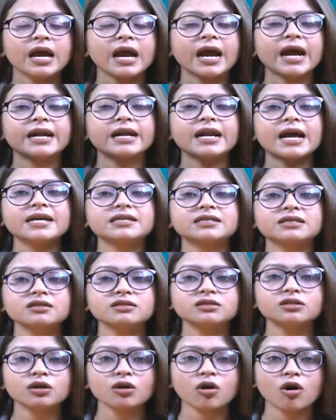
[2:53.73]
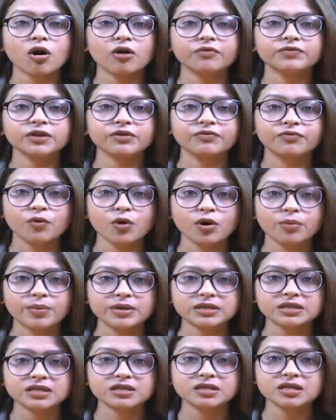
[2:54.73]
and licensing of the food
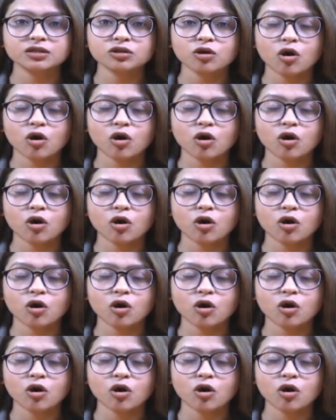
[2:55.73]
businesses